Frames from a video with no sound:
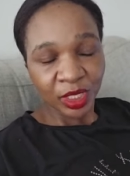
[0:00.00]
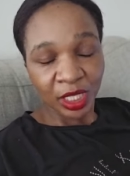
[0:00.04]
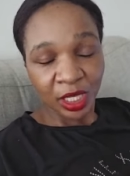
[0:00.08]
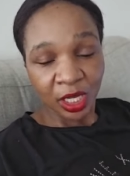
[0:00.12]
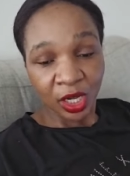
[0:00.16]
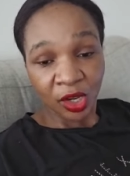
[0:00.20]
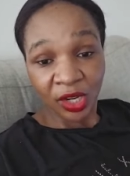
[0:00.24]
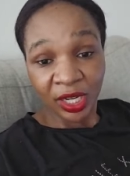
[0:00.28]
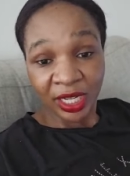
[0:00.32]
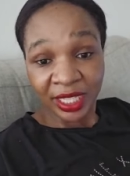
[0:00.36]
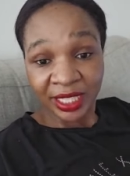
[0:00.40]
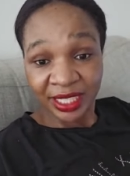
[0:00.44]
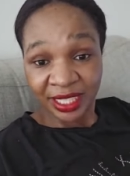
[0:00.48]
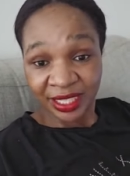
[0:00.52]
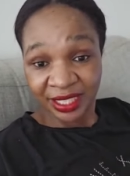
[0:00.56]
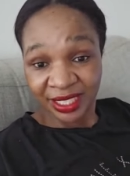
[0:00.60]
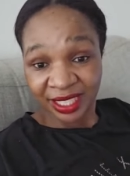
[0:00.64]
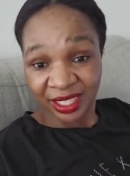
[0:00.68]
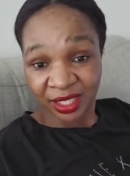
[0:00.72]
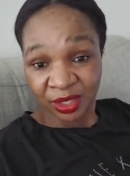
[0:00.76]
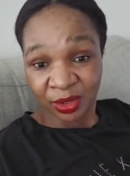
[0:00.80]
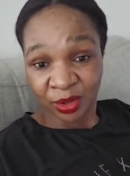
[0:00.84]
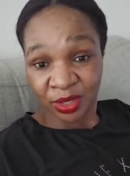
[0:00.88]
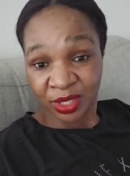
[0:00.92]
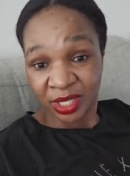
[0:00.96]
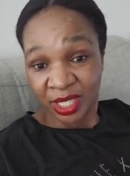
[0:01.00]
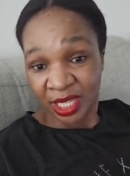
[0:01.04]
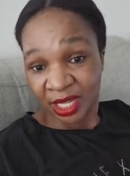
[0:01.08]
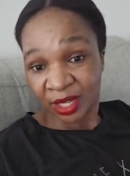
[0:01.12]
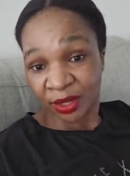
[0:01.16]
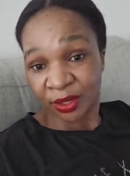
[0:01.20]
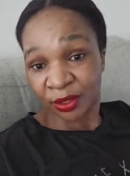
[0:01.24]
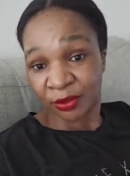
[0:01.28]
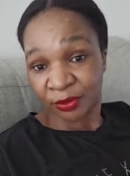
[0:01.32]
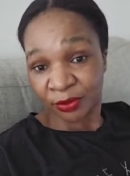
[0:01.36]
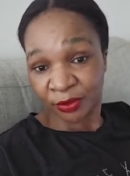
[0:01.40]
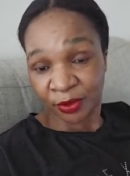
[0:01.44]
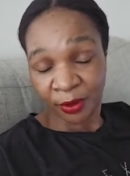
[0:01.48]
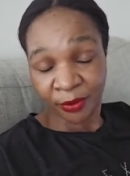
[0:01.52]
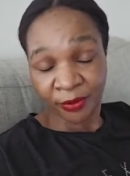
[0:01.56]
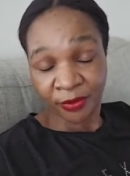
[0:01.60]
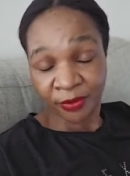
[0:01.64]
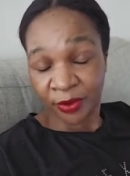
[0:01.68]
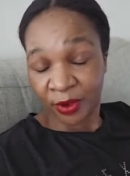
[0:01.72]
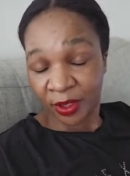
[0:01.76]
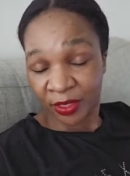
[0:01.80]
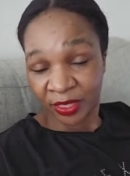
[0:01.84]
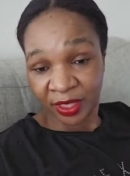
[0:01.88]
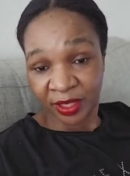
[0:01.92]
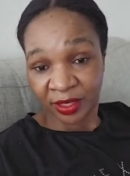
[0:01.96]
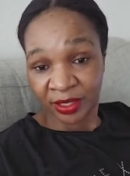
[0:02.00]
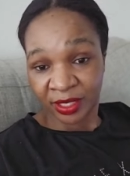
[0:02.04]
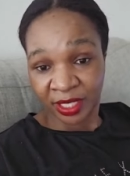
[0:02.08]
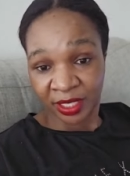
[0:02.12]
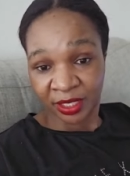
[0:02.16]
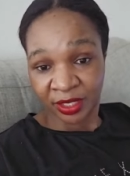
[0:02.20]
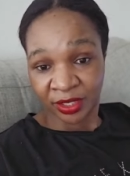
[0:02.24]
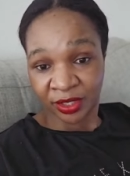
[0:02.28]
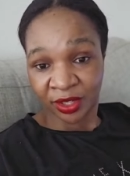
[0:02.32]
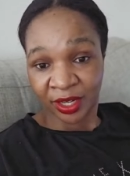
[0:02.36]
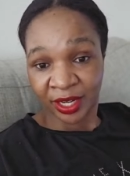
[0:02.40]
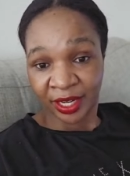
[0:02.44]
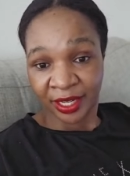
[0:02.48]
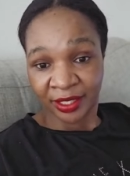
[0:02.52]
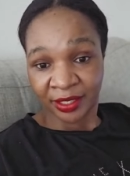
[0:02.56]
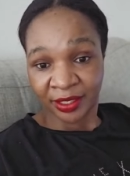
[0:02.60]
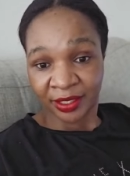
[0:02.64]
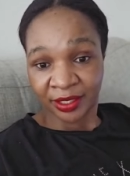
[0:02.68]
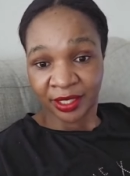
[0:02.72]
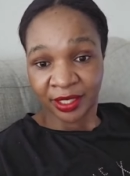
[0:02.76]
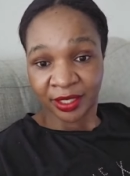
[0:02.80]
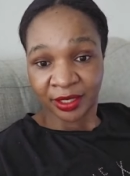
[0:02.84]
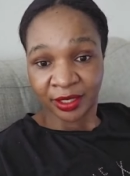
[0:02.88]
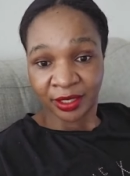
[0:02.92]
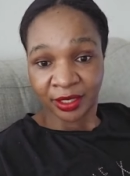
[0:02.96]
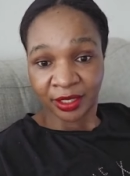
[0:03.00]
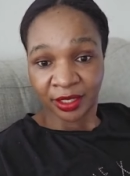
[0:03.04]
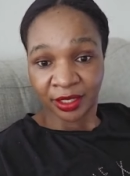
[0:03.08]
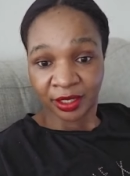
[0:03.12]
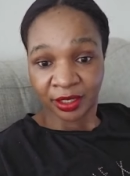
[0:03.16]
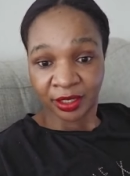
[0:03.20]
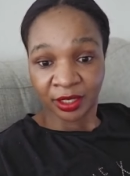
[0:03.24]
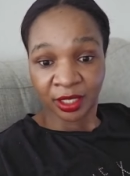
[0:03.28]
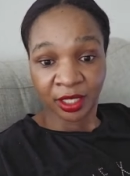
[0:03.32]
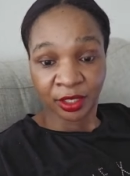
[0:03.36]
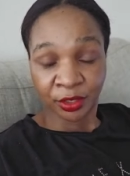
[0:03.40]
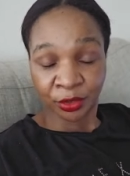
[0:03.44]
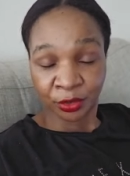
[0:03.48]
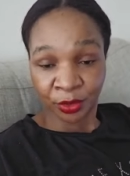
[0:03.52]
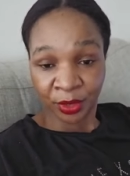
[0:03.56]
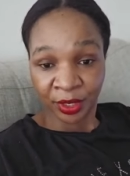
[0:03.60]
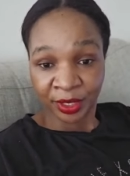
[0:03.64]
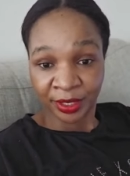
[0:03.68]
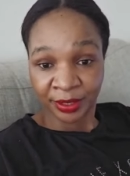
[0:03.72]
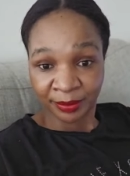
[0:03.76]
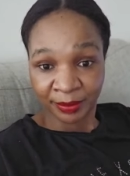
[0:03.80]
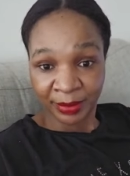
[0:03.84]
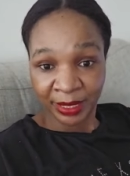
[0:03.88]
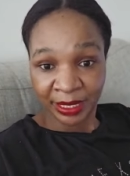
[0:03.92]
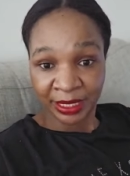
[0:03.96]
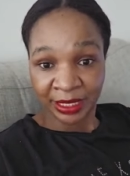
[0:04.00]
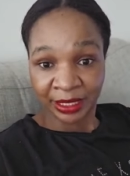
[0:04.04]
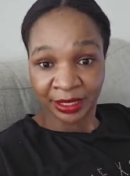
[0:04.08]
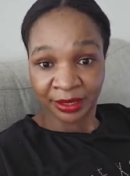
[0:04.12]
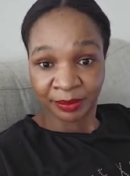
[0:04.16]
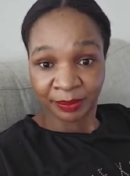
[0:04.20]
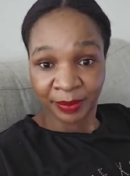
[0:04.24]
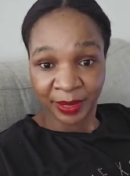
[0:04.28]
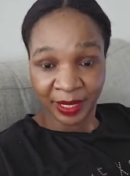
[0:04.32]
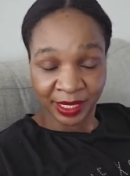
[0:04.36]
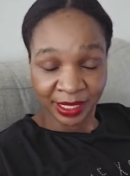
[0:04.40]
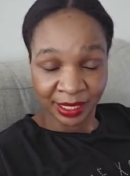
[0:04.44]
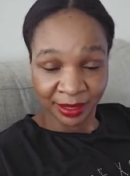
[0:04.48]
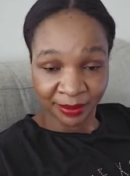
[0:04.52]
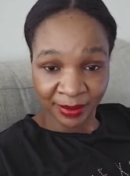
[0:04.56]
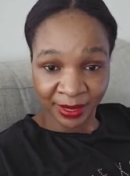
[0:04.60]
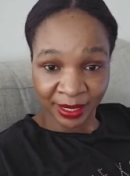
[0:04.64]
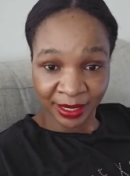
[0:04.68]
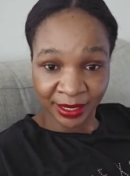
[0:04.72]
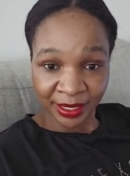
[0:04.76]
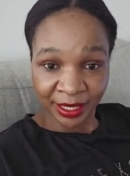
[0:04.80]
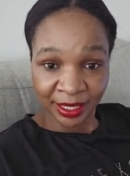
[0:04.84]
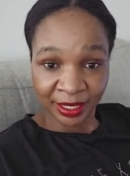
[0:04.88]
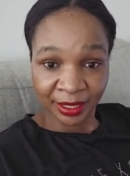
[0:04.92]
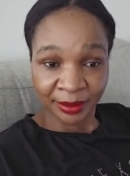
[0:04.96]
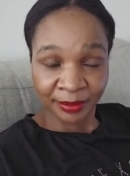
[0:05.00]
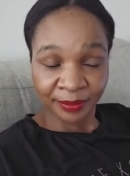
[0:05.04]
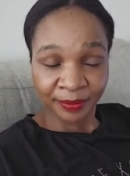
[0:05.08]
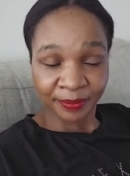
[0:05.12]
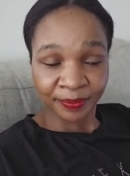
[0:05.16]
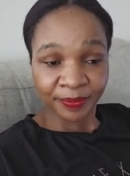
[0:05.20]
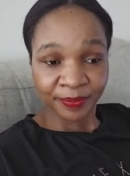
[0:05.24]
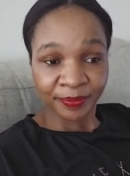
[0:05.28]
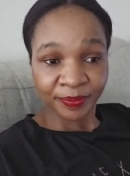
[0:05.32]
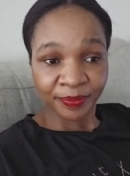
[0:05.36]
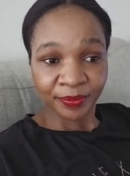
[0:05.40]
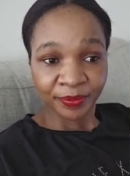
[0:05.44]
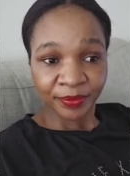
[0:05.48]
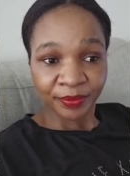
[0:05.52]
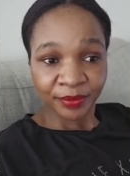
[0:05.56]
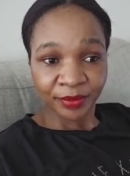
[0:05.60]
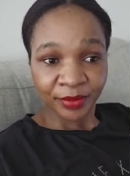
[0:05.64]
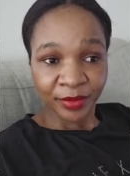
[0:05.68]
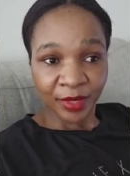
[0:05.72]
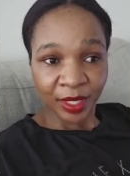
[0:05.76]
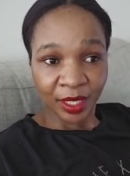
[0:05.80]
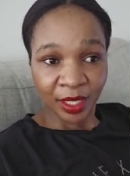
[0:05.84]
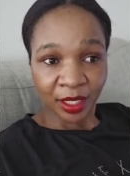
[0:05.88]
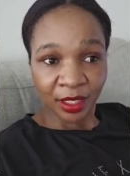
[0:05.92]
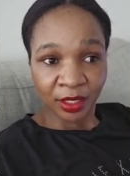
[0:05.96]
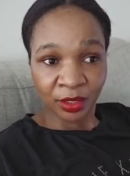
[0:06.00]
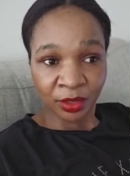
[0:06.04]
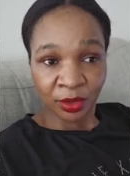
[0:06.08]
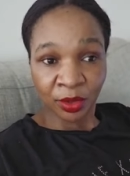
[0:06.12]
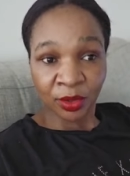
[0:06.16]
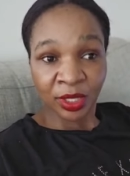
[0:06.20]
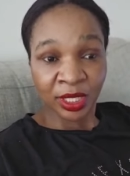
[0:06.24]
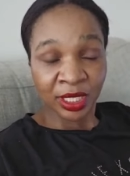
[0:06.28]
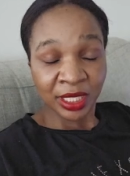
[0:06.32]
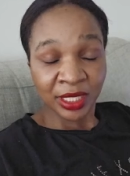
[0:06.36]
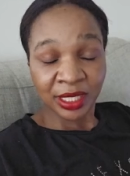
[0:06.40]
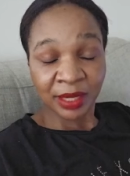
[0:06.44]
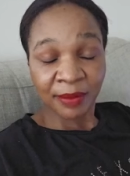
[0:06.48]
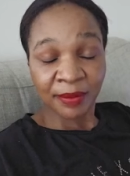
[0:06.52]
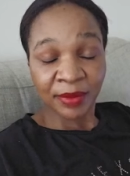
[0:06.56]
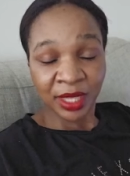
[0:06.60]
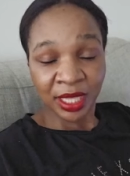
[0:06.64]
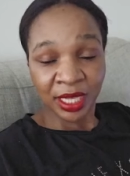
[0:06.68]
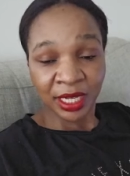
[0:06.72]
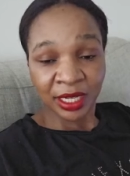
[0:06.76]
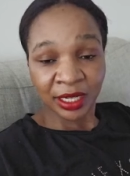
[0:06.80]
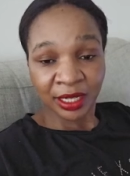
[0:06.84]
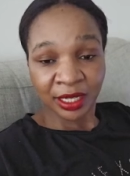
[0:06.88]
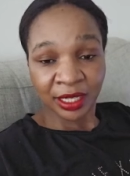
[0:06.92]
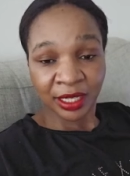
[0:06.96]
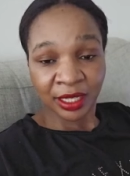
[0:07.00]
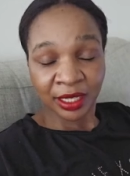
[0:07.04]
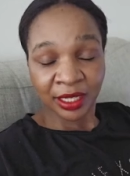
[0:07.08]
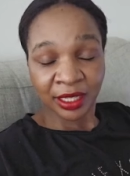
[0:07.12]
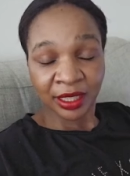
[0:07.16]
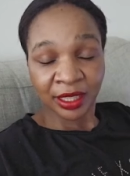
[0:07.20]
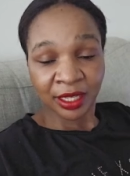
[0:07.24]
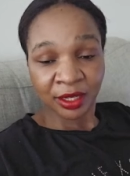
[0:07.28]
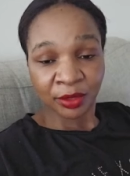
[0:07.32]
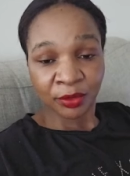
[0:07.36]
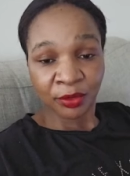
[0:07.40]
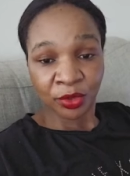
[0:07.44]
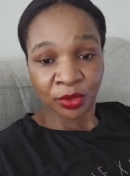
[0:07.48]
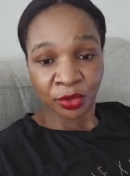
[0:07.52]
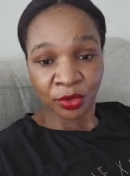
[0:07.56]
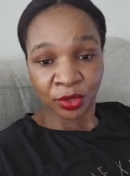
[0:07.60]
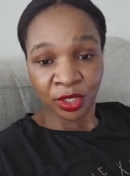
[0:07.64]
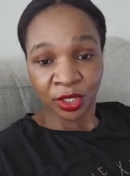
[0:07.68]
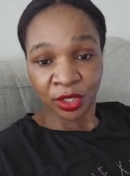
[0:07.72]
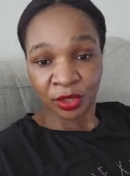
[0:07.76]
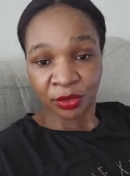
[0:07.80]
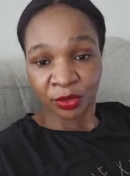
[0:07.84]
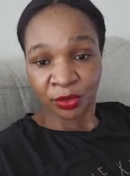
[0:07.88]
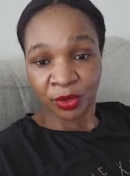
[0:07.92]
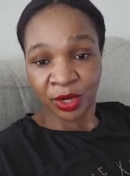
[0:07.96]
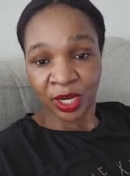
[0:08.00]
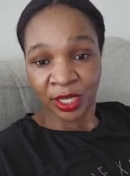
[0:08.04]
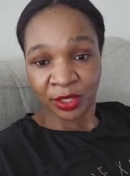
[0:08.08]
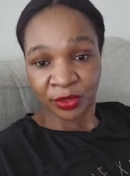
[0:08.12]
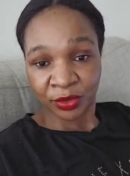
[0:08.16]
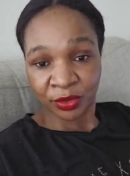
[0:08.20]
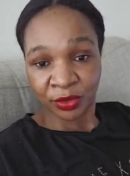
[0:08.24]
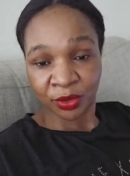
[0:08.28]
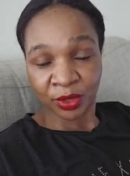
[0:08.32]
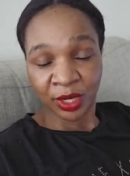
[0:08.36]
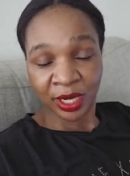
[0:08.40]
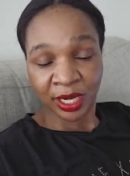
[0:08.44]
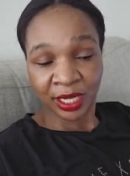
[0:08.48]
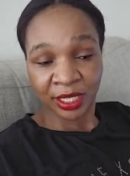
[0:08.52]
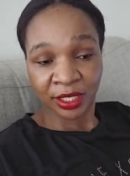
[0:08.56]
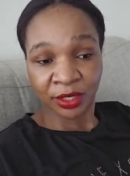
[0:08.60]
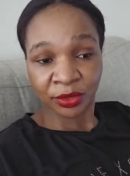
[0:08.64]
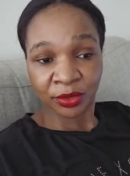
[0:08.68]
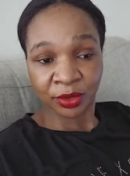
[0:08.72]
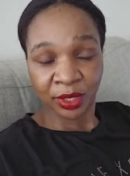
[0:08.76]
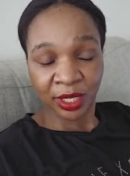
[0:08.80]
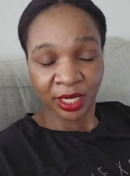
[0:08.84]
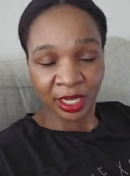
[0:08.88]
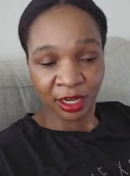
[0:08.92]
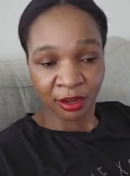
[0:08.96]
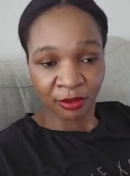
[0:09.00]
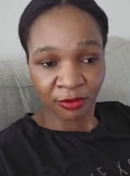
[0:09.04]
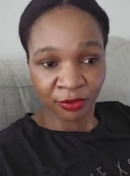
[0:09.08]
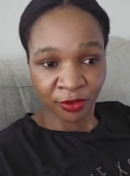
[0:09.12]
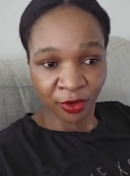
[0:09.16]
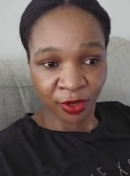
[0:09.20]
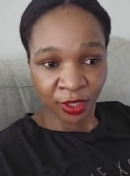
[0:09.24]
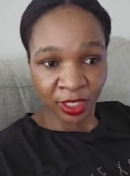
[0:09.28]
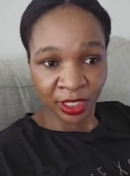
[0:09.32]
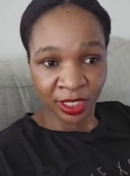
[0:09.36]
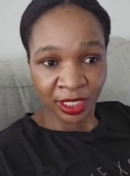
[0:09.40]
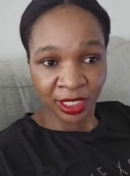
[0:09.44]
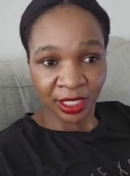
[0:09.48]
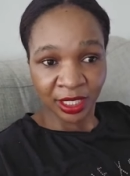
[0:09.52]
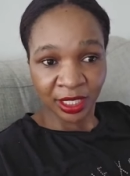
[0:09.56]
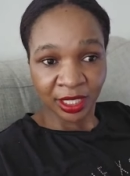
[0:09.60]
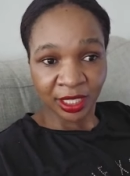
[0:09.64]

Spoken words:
colleges can cost around from $4,000 US money per semester. So it's something really that you really work so hard you can afford,